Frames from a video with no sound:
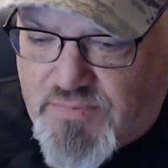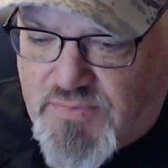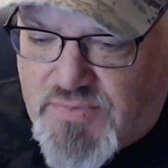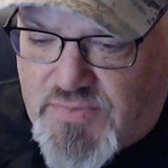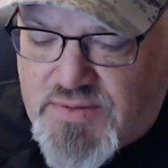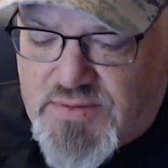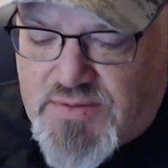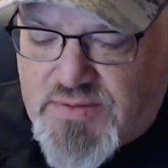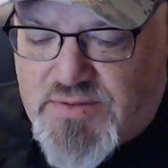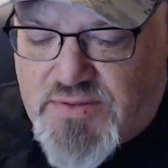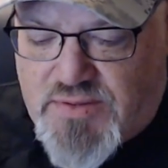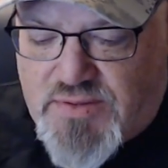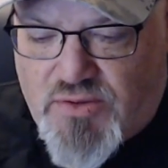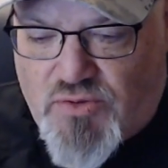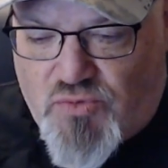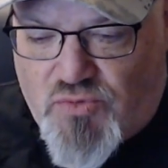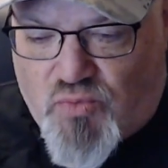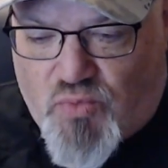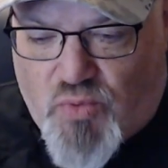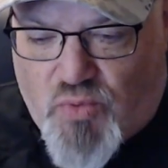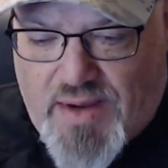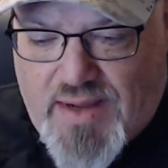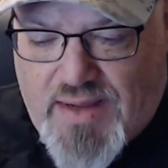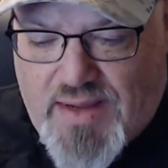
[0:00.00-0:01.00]
This is a
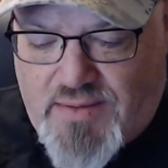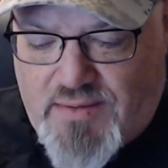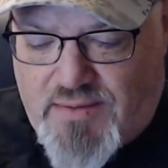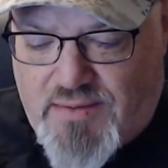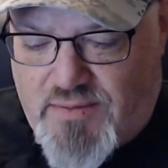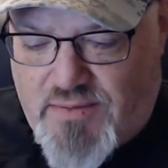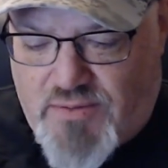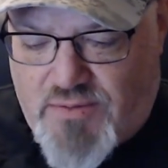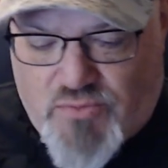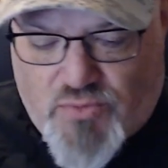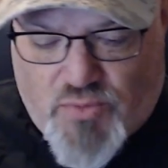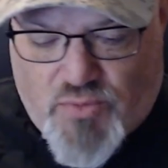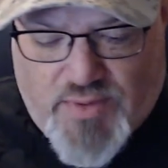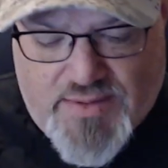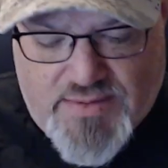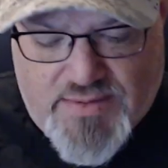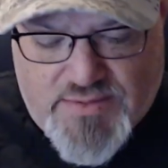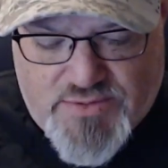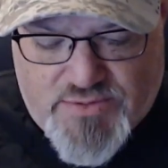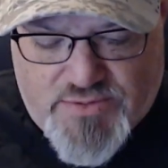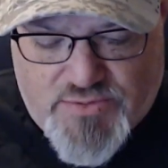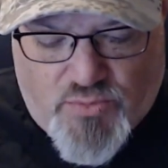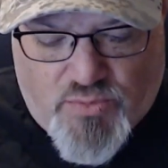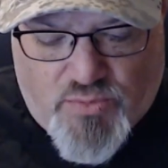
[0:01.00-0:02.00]
great, great
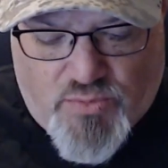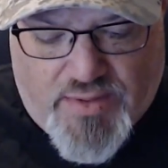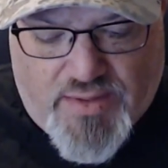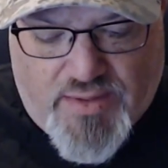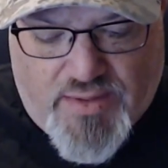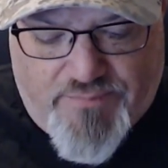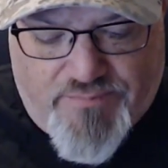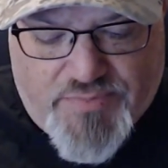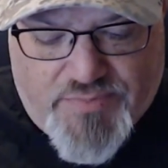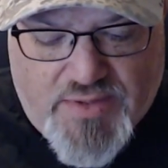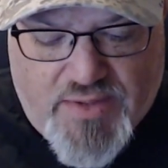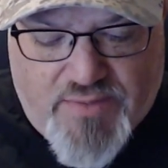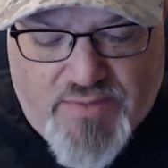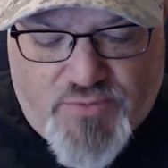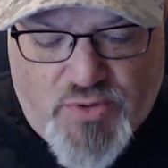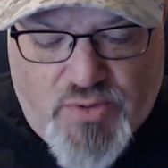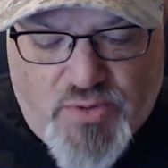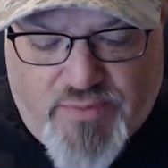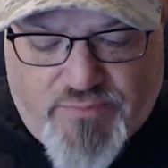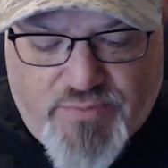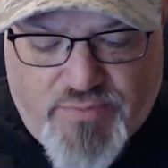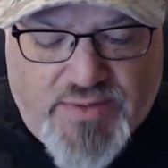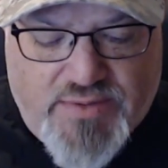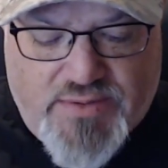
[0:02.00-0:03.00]
story. If
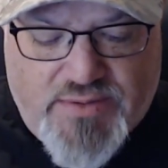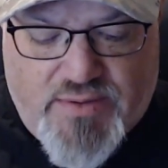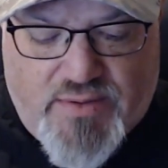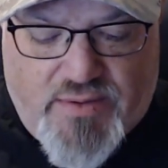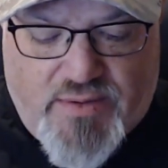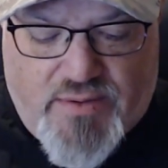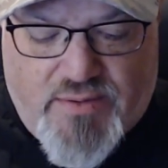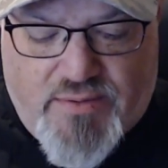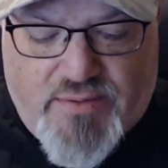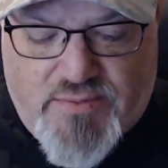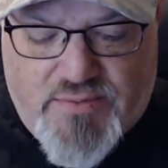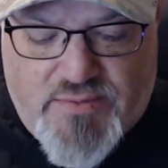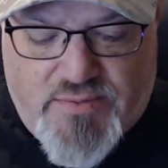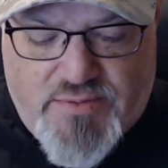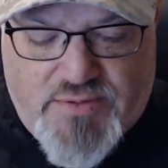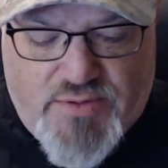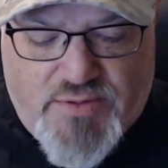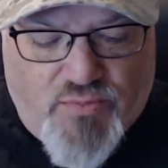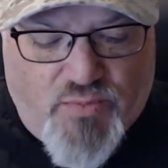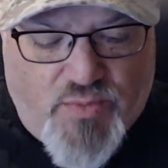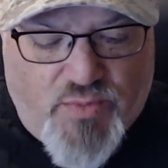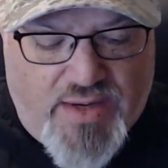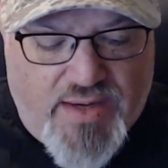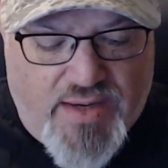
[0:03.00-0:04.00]
you ever get
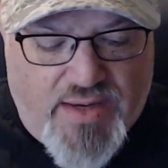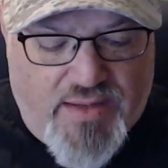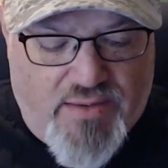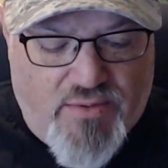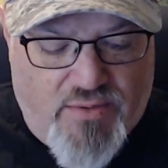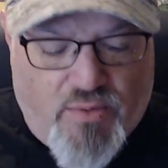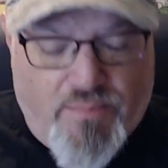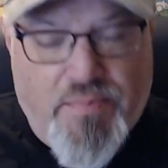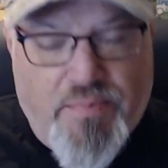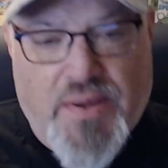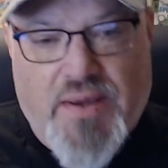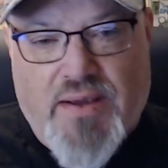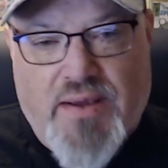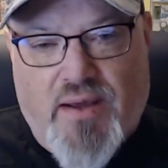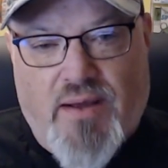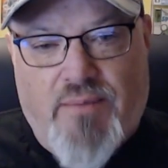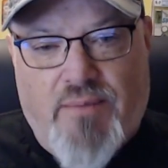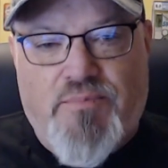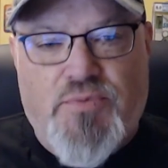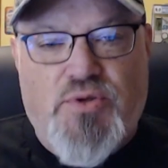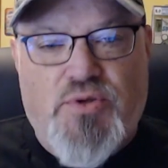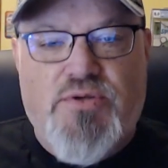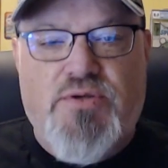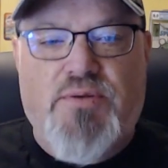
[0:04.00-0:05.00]
to read it or pick
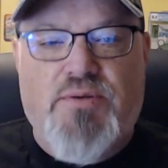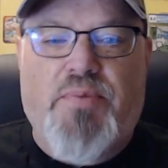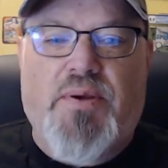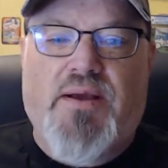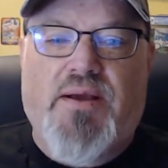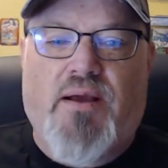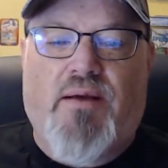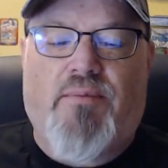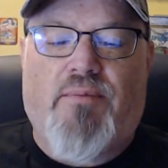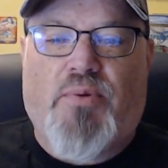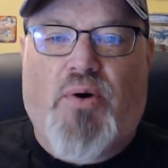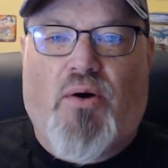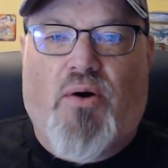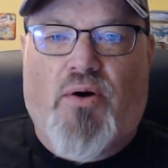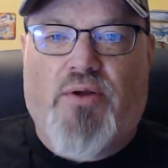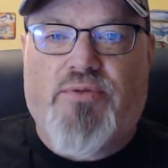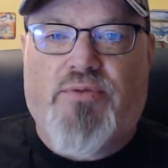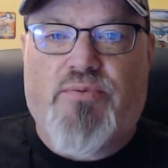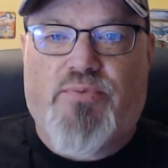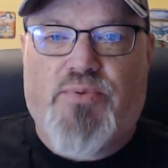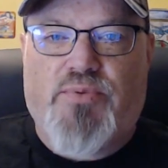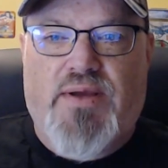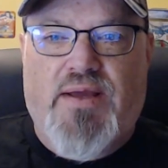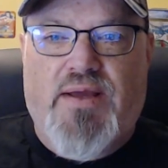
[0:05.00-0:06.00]
up, you should pick up all
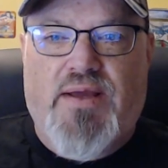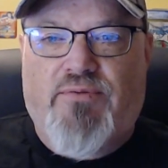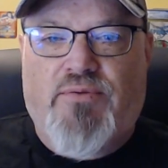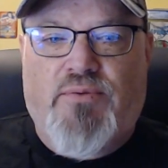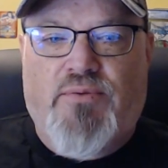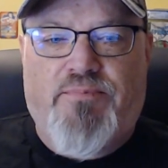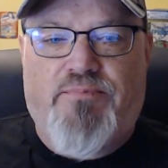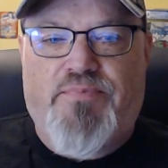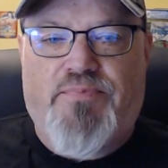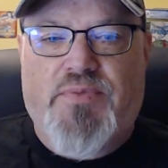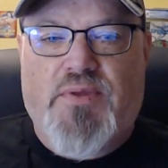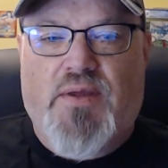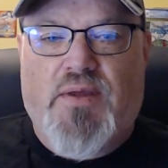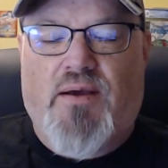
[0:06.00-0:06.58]
3 of them.